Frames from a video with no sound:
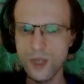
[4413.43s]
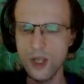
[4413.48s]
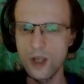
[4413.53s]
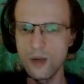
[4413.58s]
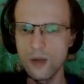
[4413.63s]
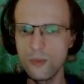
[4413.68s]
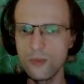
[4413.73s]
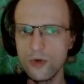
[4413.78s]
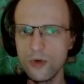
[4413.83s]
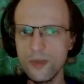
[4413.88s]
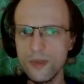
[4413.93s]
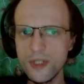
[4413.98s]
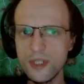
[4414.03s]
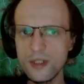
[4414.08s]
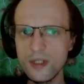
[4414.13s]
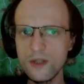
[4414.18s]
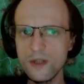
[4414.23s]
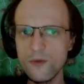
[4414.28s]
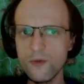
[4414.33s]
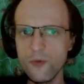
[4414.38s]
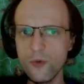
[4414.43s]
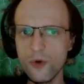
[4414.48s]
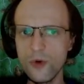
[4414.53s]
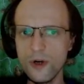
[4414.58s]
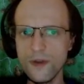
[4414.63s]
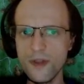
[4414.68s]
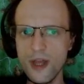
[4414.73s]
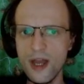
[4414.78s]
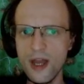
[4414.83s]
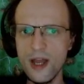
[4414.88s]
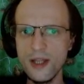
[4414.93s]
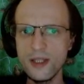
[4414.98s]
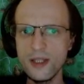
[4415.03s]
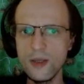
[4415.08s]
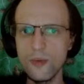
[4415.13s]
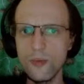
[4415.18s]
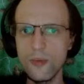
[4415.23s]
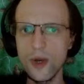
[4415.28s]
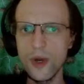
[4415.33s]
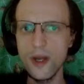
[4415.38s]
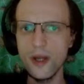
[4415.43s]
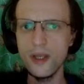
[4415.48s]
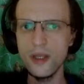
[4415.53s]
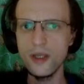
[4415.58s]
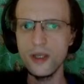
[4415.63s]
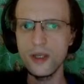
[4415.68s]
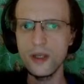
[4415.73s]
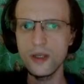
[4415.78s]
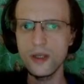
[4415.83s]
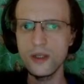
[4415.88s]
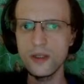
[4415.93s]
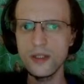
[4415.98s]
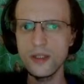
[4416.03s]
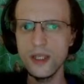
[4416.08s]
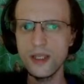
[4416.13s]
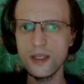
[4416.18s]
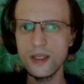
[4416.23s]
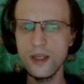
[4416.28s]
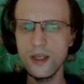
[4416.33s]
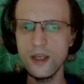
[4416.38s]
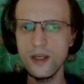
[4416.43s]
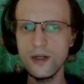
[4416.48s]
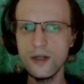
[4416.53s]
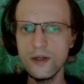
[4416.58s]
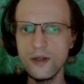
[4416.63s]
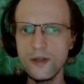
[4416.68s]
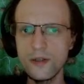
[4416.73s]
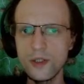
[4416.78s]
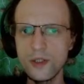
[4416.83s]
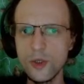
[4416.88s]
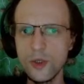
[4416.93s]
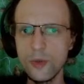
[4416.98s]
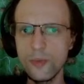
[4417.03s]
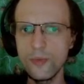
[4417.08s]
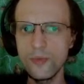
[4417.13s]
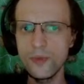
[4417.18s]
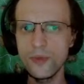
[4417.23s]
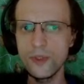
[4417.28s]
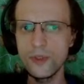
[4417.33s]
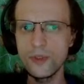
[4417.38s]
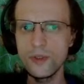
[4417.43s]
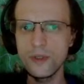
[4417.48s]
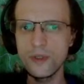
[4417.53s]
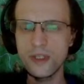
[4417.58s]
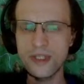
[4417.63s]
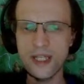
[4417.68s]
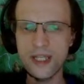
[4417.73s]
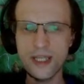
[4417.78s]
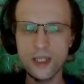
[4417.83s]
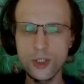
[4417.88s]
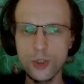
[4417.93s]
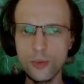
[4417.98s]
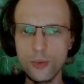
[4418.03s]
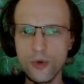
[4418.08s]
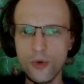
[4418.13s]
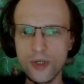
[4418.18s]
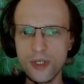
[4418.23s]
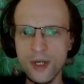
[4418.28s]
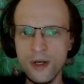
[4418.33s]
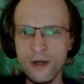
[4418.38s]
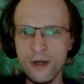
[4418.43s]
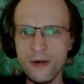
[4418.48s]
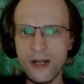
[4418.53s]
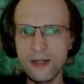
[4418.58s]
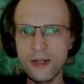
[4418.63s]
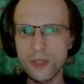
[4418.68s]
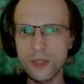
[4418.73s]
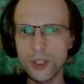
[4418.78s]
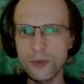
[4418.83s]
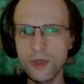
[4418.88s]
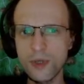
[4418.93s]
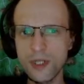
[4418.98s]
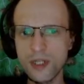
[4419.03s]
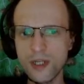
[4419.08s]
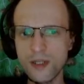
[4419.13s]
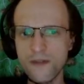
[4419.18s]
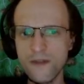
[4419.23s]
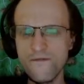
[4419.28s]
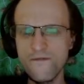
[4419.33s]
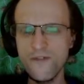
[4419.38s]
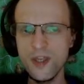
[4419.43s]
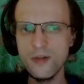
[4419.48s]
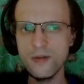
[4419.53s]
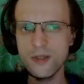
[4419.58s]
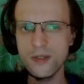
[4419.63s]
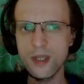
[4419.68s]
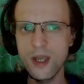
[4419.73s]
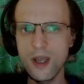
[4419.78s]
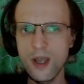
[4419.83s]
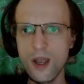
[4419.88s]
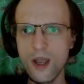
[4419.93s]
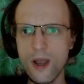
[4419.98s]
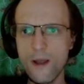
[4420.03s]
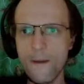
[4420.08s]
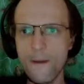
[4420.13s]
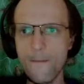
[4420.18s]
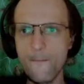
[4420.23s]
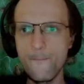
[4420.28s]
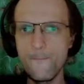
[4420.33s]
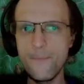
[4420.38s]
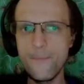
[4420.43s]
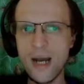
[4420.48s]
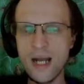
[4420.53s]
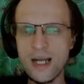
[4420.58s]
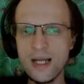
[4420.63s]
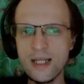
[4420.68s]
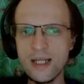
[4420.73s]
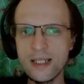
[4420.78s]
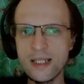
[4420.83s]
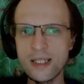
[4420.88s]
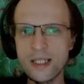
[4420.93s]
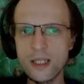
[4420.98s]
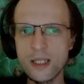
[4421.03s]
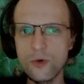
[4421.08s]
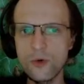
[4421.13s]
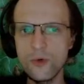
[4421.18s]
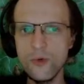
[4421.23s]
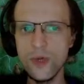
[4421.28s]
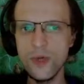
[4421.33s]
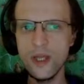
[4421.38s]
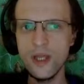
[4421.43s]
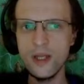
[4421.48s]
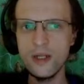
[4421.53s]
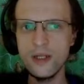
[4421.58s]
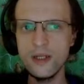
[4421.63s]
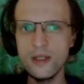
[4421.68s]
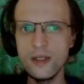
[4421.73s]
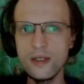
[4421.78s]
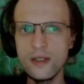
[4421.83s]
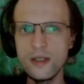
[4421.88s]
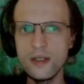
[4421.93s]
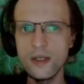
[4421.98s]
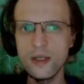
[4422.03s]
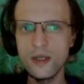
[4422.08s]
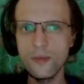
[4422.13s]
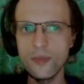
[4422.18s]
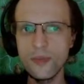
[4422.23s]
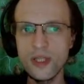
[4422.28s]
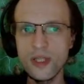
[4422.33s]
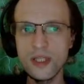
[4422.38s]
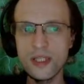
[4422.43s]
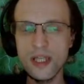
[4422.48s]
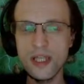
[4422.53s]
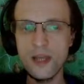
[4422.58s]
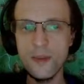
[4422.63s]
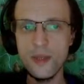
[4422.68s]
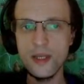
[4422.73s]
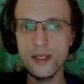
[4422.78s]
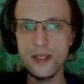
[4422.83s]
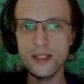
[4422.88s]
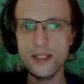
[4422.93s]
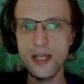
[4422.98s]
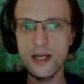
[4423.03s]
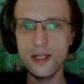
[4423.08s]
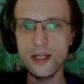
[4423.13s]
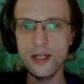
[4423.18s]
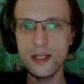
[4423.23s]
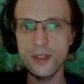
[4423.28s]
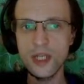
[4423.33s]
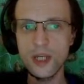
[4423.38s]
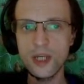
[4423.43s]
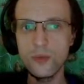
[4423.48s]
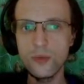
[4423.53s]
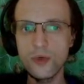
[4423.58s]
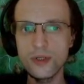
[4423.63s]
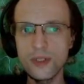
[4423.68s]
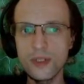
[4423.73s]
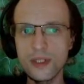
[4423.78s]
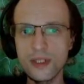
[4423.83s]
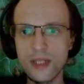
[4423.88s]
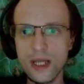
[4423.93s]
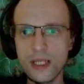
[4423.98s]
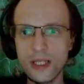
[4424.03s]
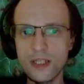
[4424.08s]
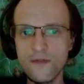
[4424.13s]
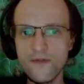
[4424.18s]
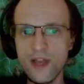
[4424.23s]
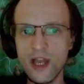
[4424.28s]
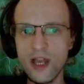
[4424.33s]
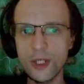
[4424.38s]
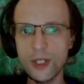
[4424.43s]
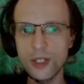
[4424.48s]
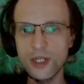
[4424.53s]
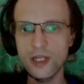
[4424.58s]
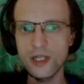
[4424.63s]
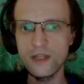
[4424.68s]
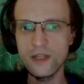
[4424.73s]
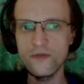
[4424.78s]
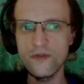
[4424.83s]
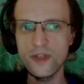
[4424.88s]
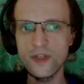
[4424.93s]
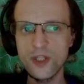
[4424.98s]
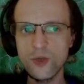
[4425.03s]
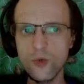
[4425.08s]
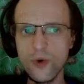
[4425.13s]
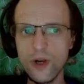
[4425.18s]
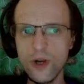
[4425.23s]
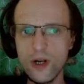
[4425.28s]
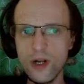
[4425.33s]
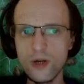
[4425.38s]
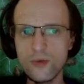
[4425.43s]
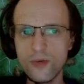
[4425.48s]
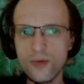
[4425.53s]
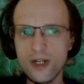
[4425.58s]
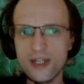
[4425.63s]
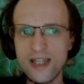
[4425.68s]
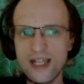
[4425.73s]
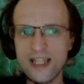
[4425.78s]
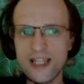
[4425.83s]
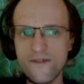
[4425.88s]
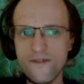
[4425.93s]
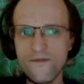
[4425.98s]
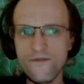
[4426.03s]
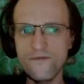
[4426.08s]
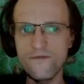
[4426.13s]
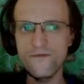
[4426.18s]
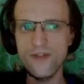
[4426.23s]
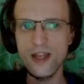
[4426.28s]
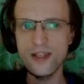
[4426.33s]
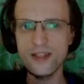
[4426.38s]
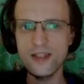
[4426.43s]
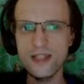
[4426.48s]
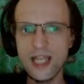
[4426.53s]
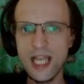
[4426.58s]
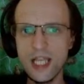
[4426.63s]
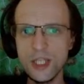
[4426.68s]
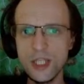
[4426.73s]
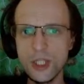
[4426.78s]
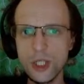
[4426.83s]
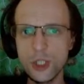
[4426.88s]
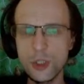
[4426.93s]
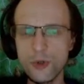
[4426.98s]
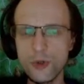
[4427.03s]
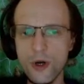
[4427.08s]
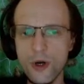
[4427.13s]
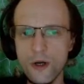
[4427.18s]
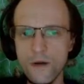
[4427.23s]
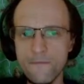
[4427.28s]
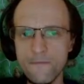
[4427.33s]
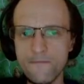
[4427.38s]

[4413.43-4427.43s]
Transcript: Myrmidon can thwart that by taking 2 points here and restricting the field, but instead they decided to take more decisive action against the square, and Red gets a fantastic draw,